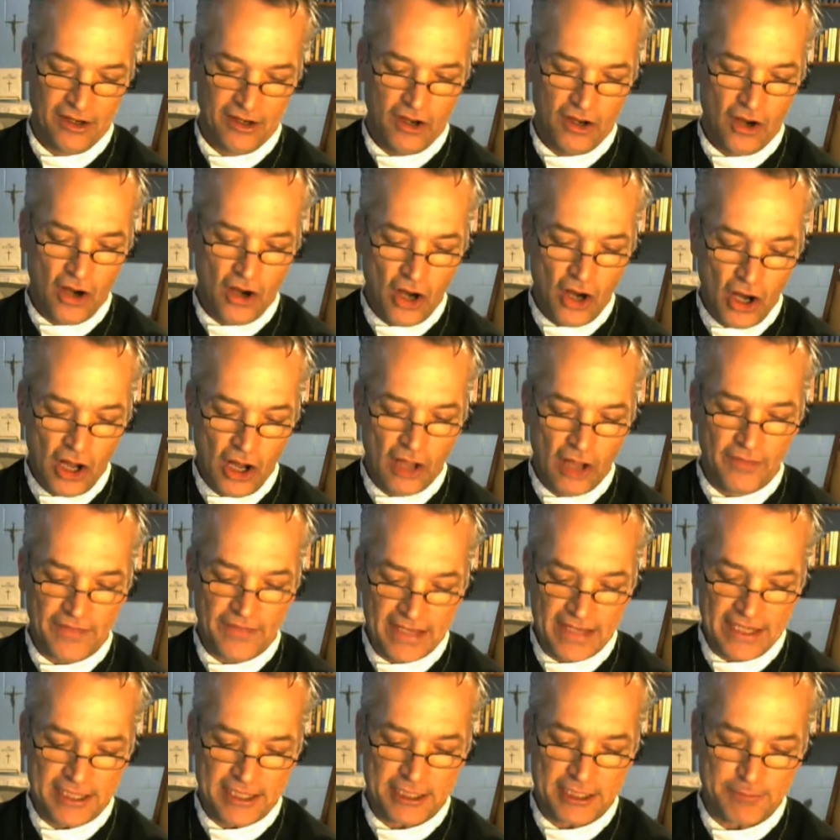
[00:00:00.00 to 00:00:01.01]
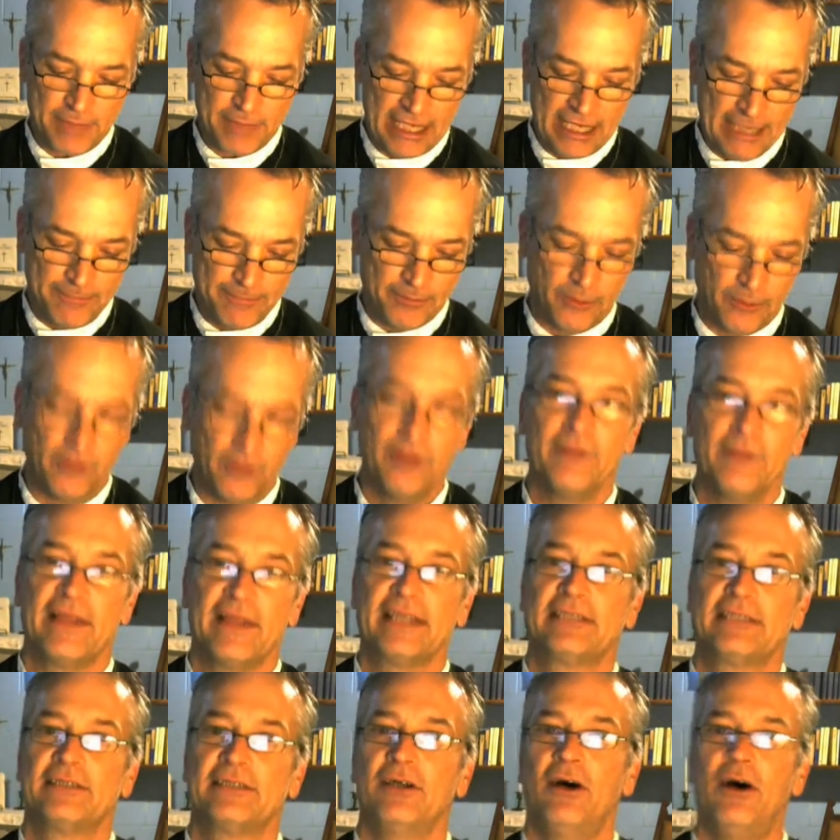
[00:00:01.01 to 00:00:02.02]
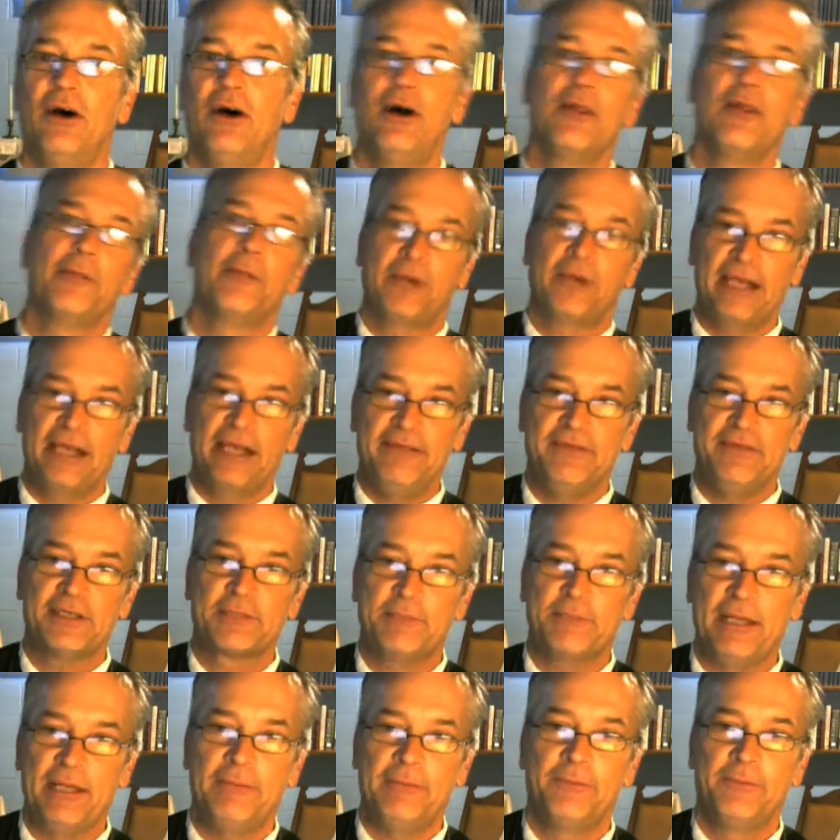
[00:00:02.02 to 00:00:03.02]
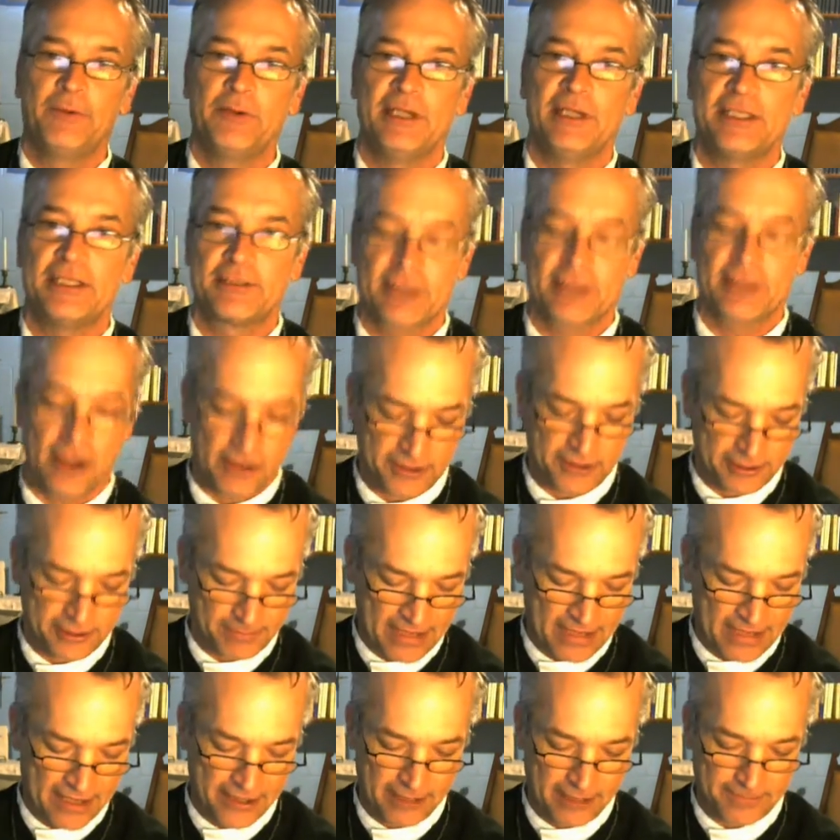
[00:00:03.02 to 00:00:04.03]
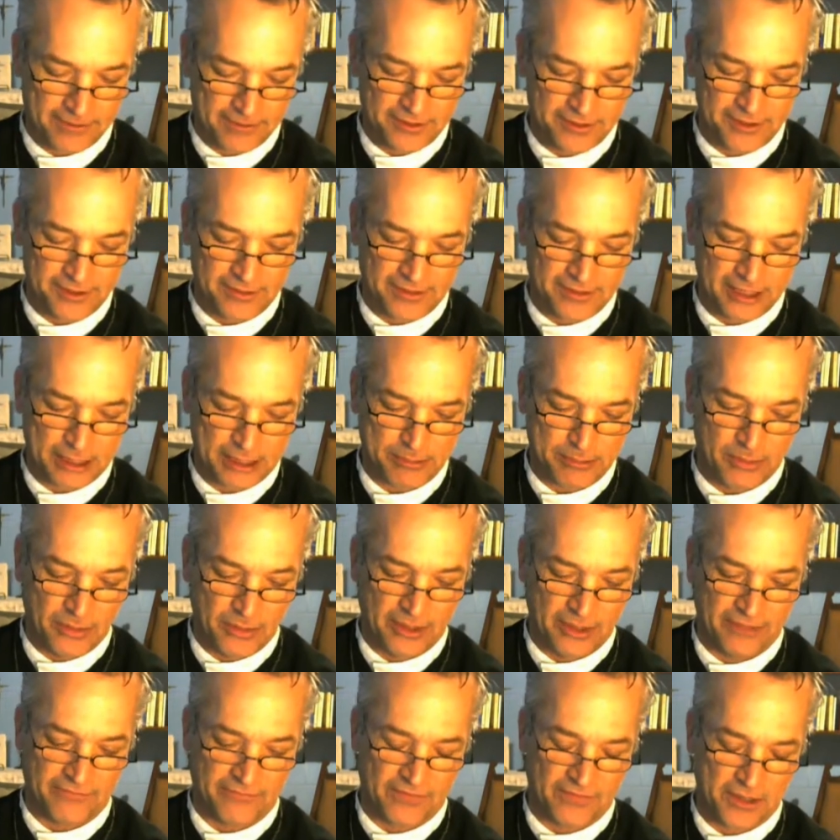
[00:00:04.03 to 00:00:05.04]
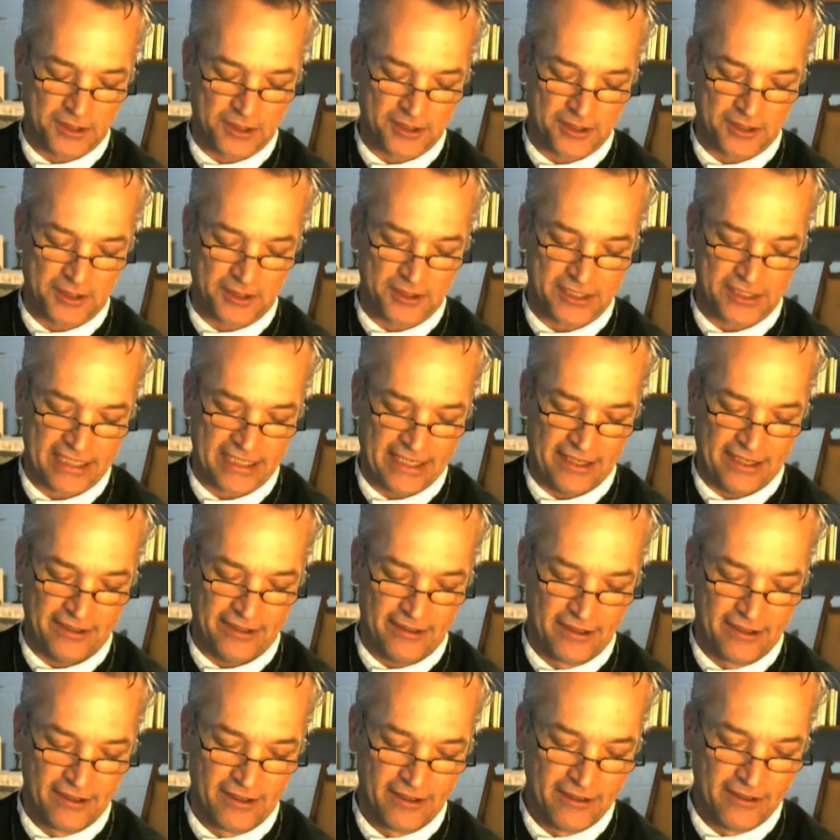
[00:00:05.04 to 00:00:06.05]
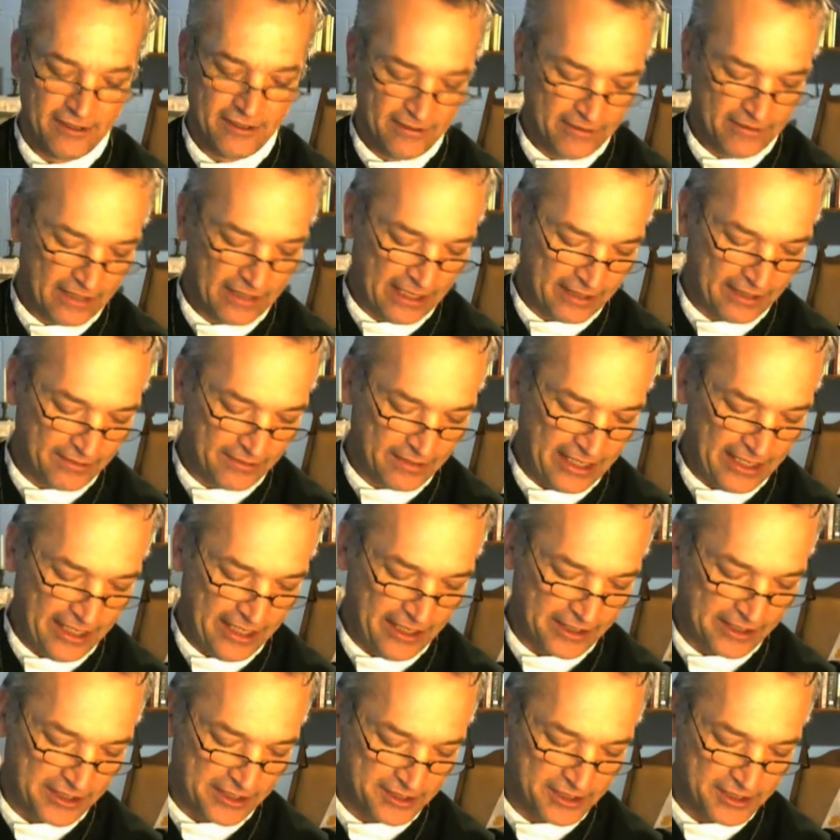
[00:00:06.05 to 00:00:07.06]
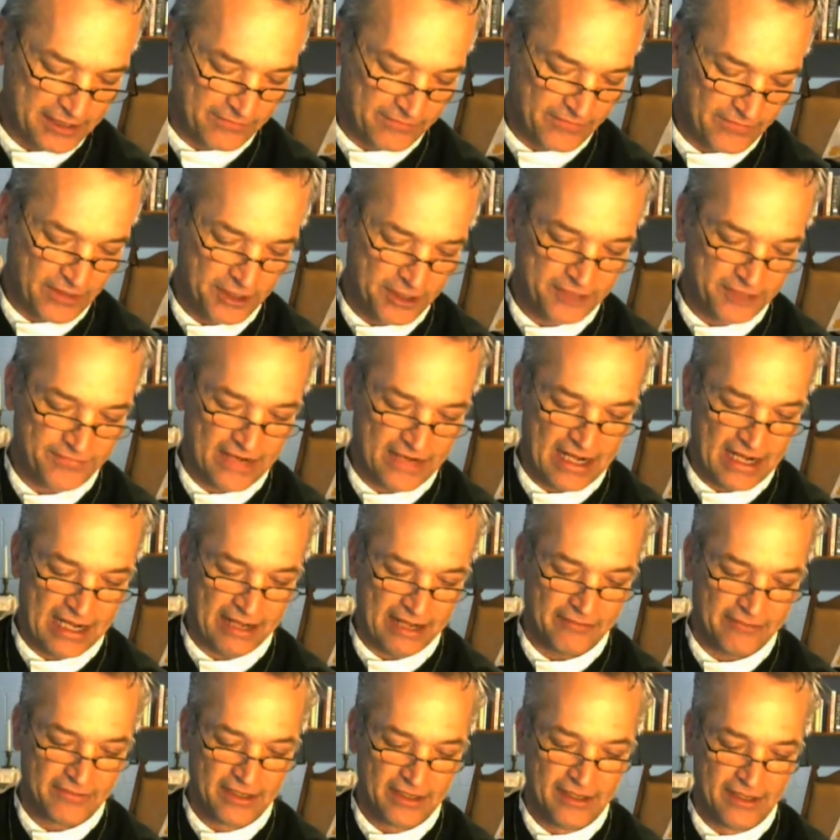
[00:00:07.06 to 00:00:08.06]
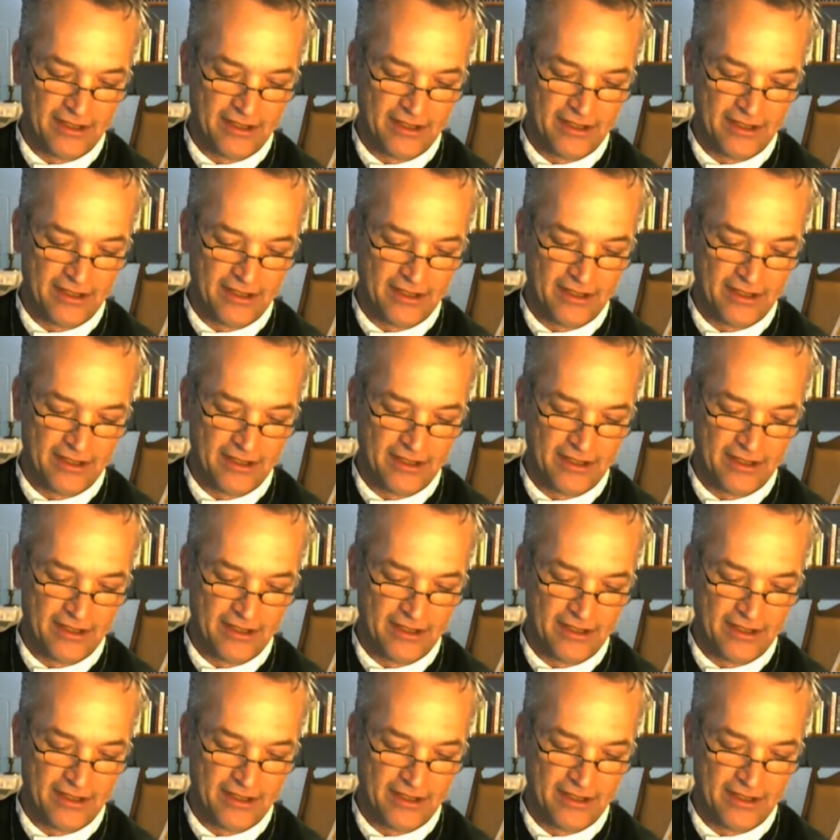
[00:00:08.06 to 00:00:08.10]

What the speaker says: all these people, that's all the previous people he's talked about up until this point in verse 13, and Enoch is in verse 5.